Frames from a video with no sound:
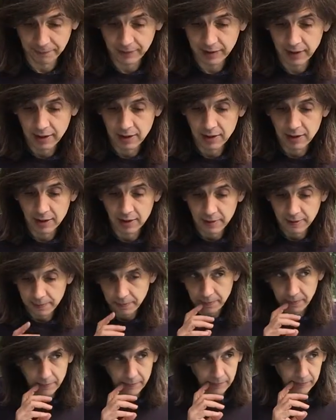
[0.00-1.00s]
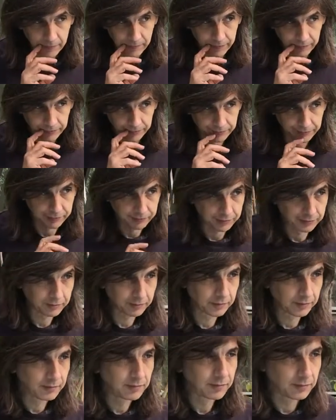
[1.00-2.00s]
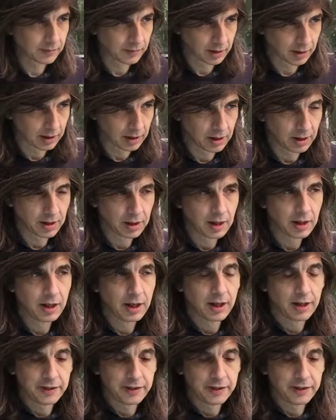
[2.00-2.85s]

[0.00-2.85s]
All right, so you have to stake broad beans.